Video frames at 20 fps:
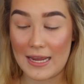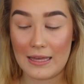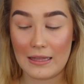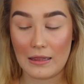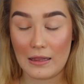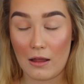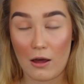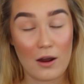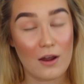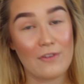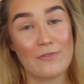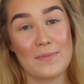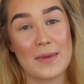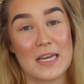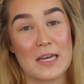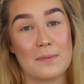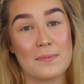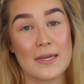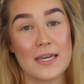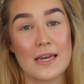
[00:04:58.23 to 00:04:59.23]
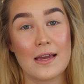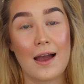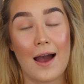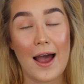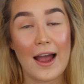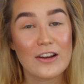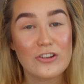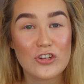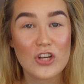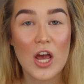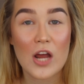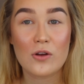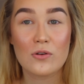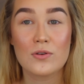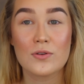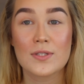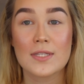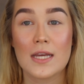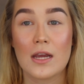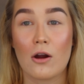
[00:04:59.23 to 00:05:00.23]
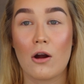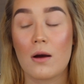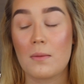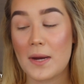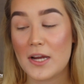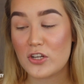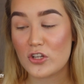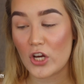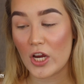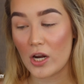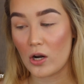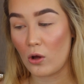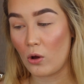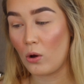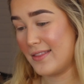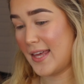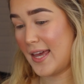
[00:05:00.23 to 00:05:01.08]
a lot of Makeup Geek eyeshadows here on my channel.